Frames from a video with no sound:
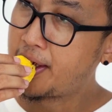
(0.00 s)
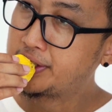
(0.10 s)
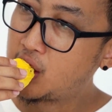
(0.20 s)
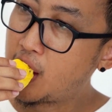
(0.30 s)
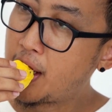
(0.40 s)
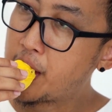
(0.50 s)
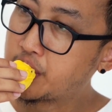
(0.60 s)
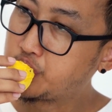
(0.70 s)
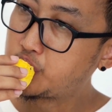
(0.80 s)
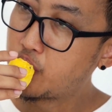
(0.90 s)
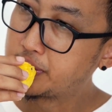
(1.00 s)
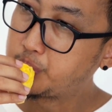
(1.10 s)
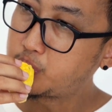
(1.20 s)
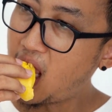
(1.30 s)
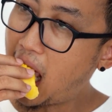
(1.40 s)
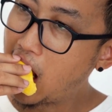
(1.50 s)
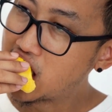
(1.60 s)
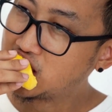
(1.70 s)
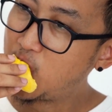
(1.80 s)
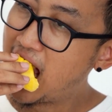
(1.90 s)
our mouth produces germs
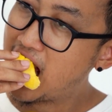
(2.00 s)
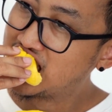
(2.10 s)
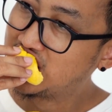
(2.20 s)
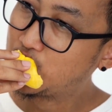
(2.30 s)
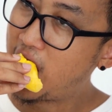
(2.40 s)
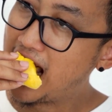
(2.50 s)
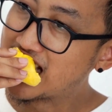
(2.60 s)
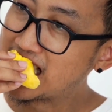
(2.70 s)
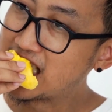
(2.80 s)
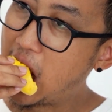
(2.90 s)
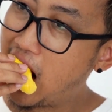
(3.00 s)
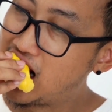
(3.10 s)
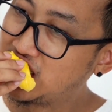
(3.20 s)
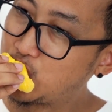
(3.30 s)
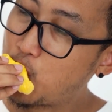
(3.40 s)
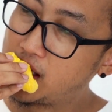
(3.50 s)
every day that weaken our heart.